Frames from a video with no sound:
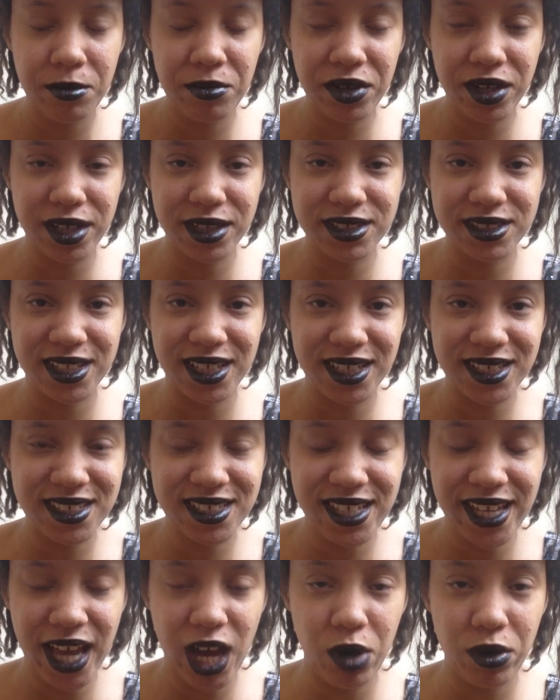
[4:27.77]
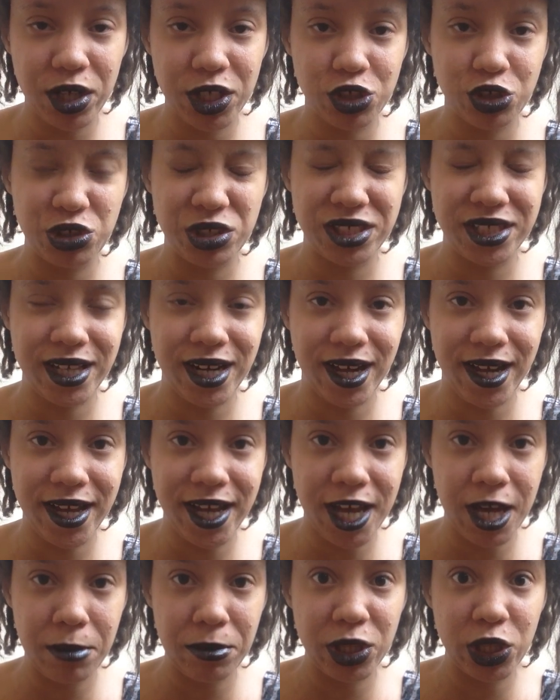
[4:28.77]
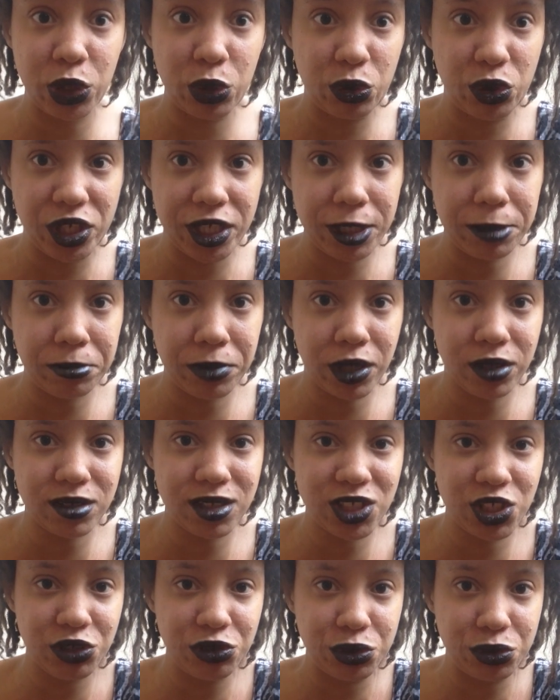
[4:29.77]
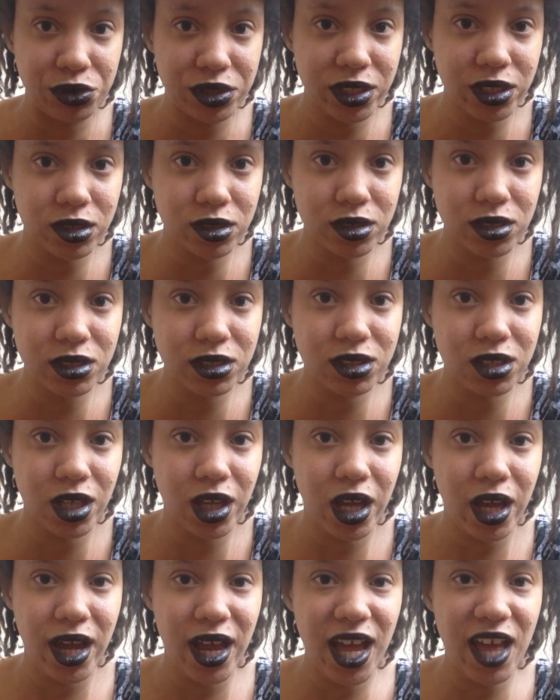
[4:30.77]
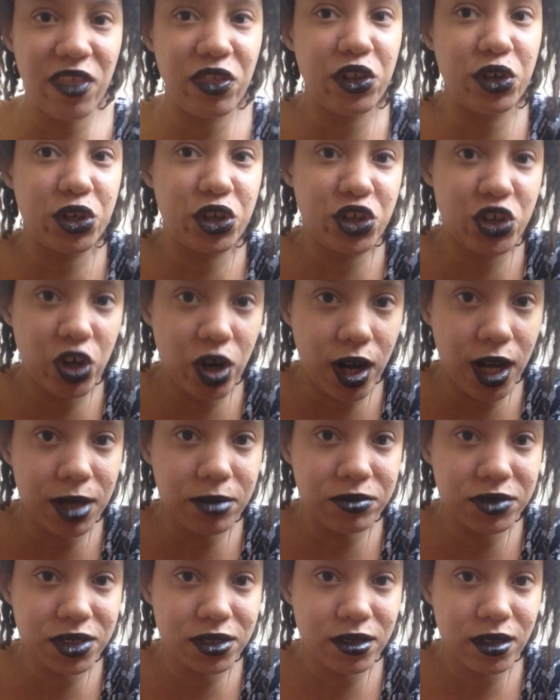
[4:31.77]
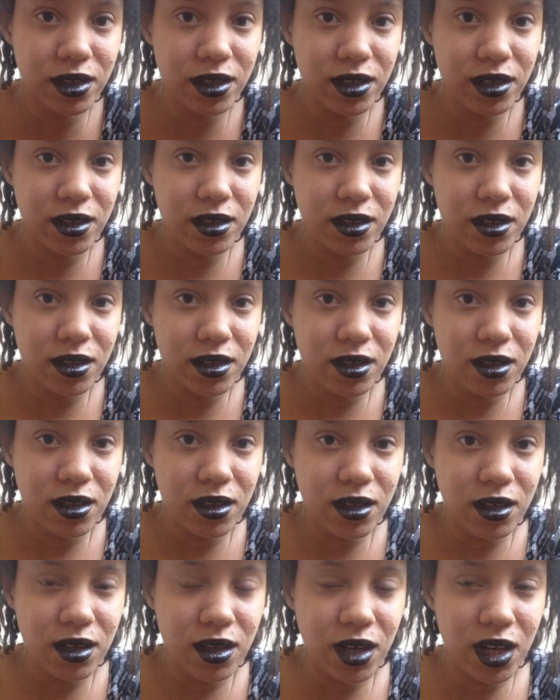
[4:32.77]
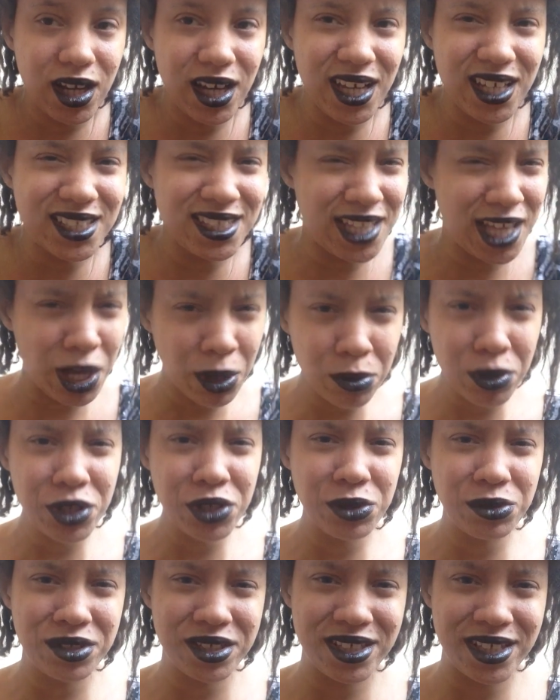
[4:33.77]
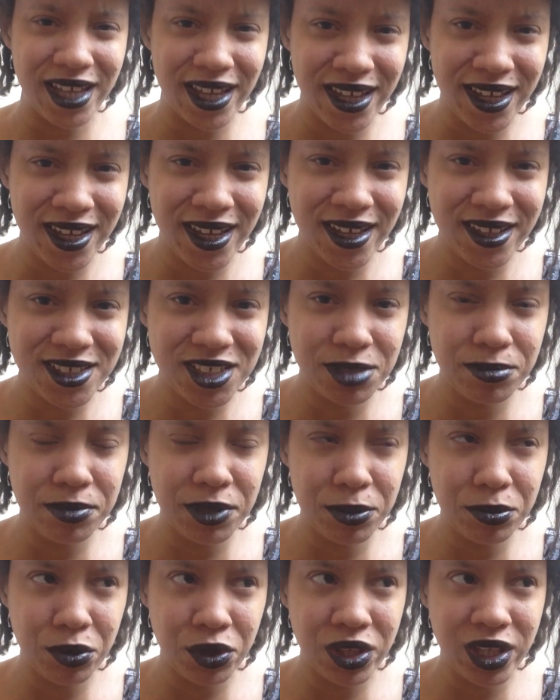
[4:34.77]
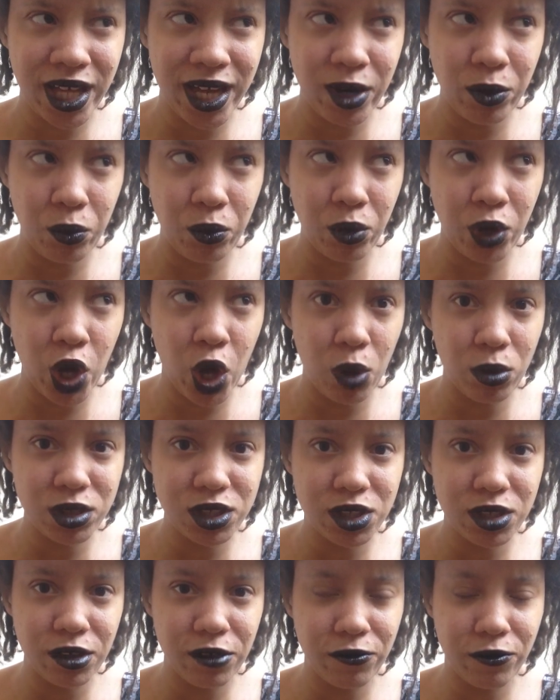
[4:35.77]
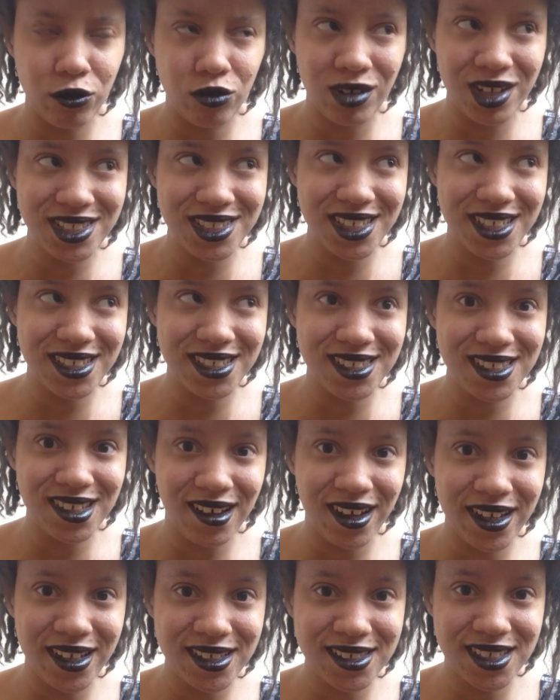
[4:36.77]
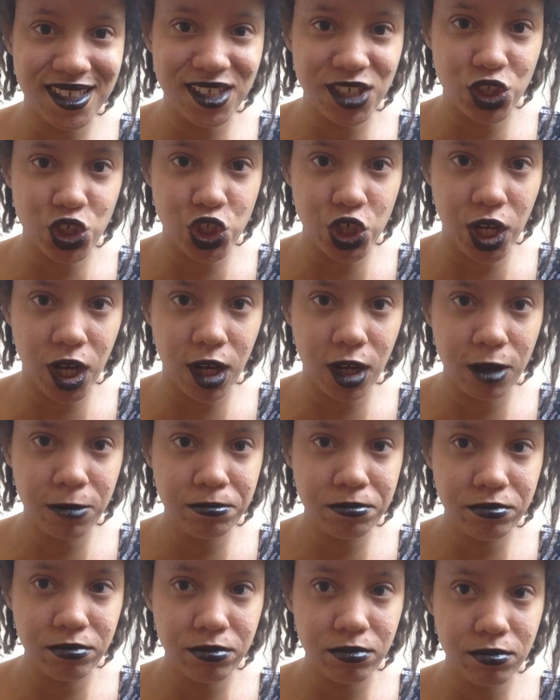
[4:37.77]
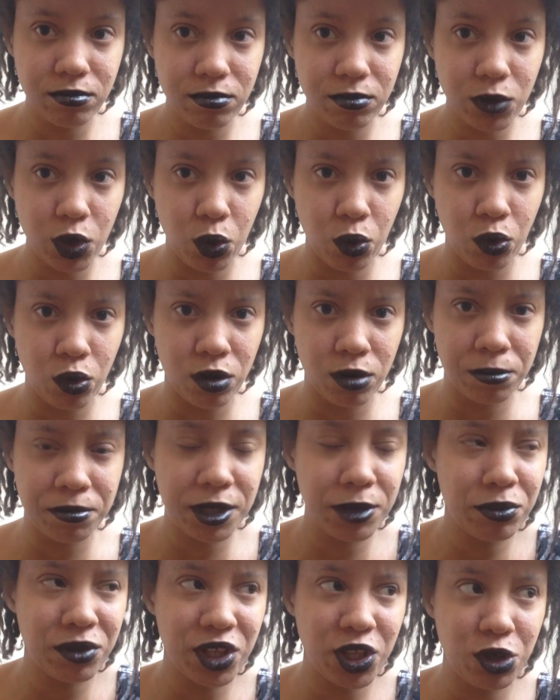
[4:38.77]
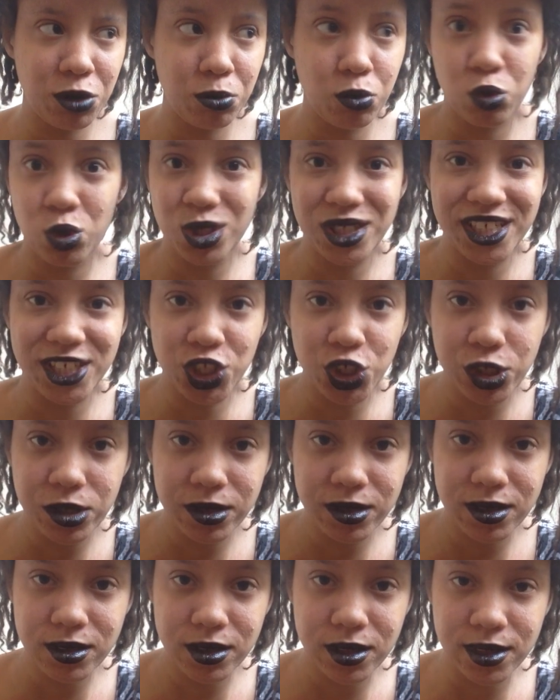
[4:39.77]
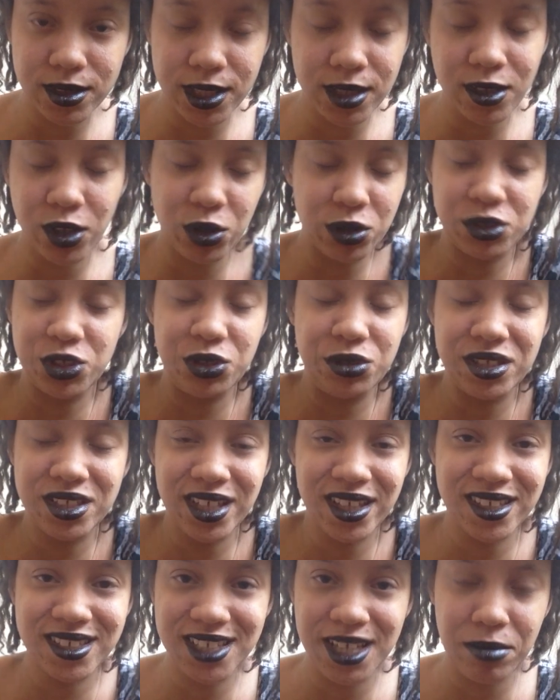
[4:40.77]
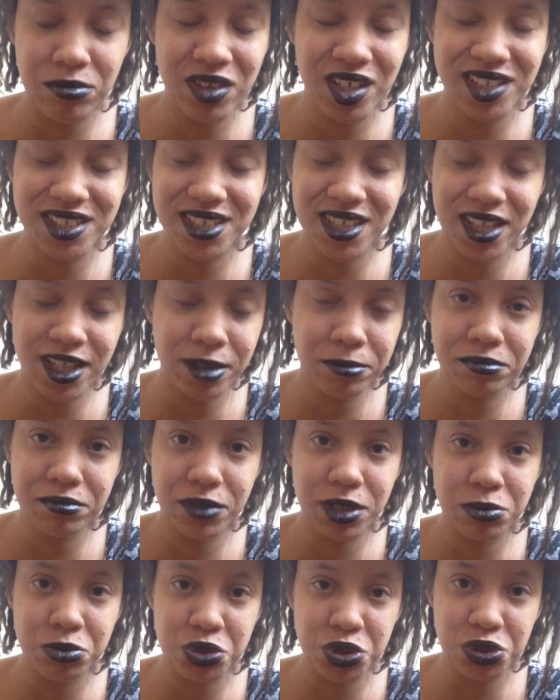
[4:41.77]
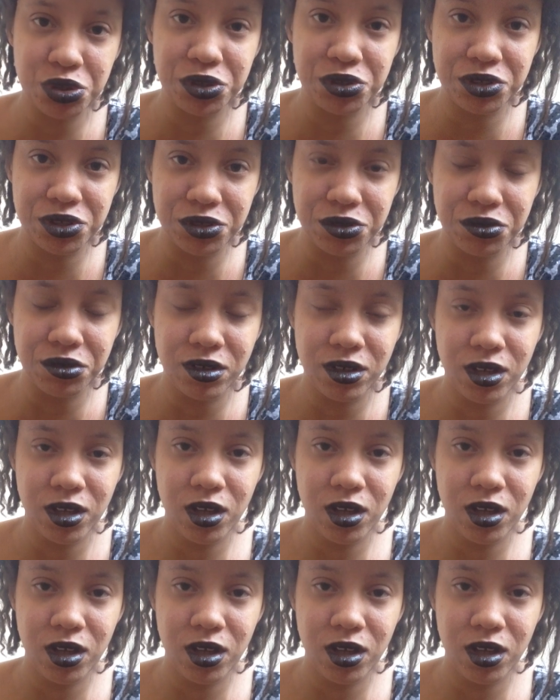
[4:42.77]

because they see how interested I am in learning about serial killers and their crimes. Is that what you say to people that go into forensic science as a job, or people that are morticians? Or do you say the same thing to them? I'm sure you do.